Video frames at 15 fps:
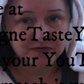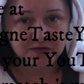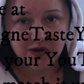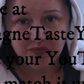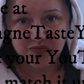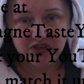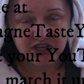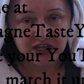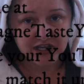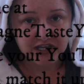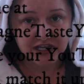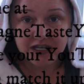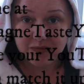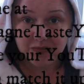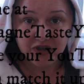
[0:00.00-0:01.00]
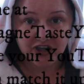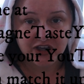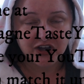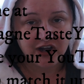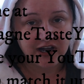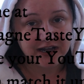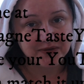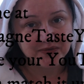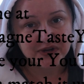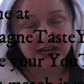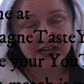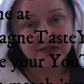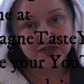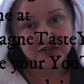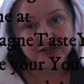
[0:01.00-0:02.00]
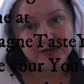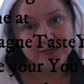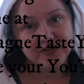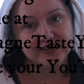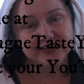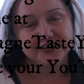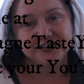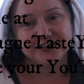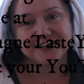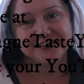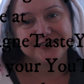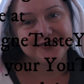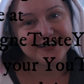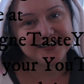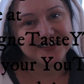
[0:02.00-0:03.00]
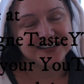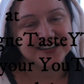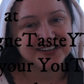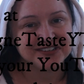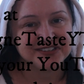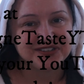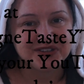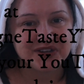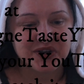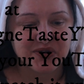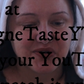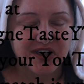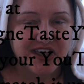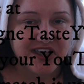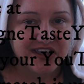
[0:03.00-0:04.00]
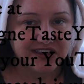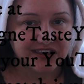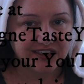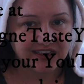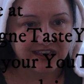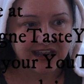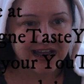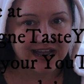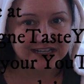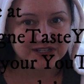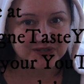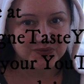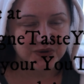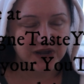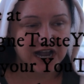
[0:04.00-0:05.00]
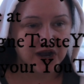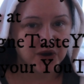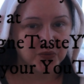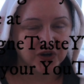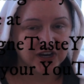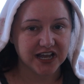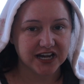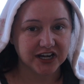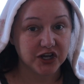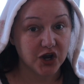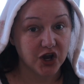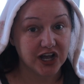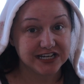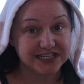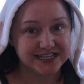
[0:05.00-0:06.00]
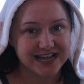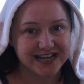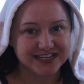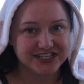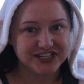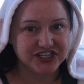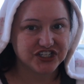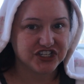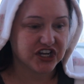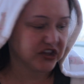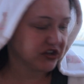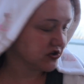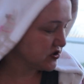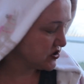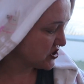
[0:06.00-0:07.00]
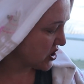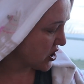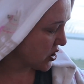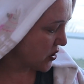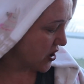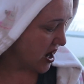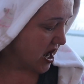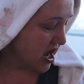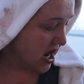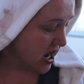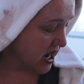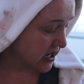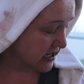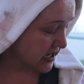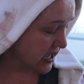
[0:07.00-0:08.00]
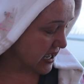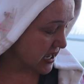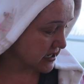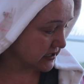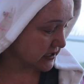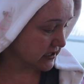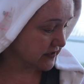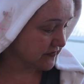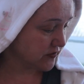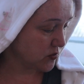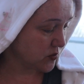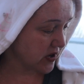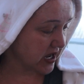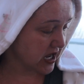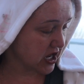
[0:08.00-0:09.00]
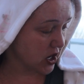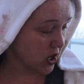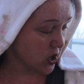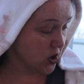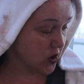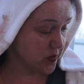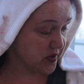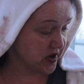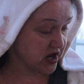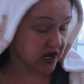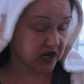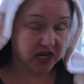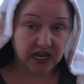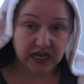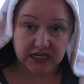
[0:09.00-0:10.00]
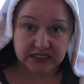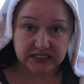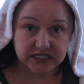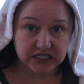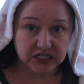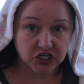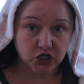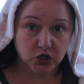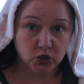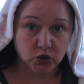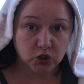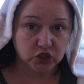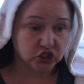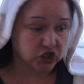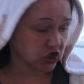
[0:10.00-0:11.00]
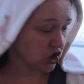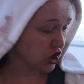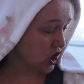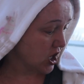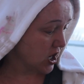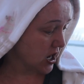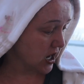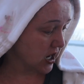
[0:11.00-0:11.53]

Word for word: from the email I would have your email address right there. So that's how we're gonna contact each other. So again, giveaway open 18 and older.